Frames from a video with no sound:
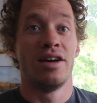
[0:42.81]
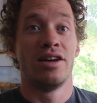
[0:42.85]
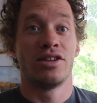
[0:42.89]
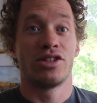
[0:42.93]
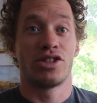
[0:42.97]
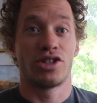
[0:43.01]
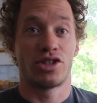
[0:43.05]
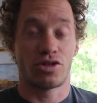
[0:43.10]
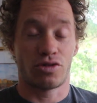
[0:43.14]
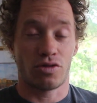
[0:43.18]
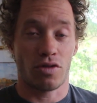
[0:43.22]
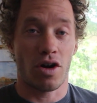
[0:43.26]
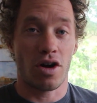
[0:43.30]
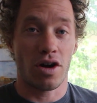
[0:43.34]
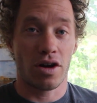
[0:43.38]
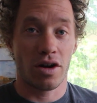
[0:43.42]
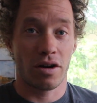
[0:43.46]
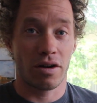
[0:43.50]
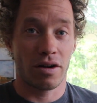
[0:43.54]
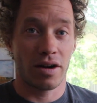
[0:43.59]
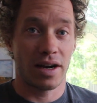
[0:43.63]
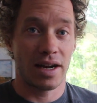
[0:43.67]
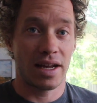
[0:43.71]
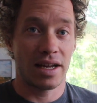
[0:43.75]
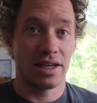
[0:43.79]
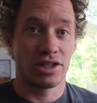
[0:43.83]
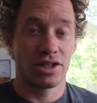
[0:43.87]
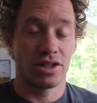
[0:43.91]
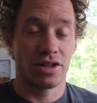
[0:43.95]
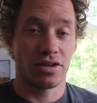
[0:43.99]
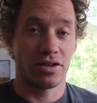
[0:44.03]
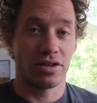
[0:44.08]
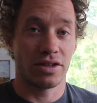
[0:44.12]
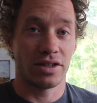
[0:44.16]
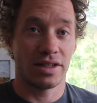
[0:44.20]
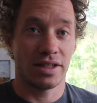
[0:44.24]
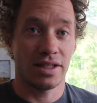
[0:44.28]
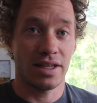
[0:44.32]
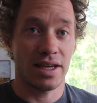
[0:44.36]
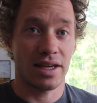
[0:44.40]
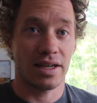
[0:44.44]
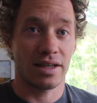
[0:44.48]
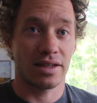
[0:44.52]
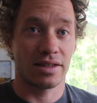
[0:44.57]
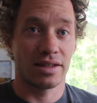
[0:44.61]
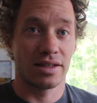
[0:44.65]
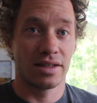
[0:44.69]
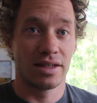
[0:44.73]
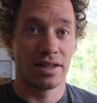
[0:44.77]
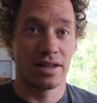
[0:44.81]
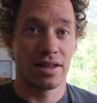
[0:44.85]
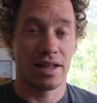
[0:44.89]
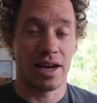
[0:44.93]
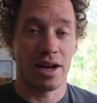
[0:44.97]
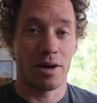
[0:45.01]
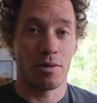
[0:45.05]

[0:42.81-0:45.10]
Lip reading: stronger at age 36 than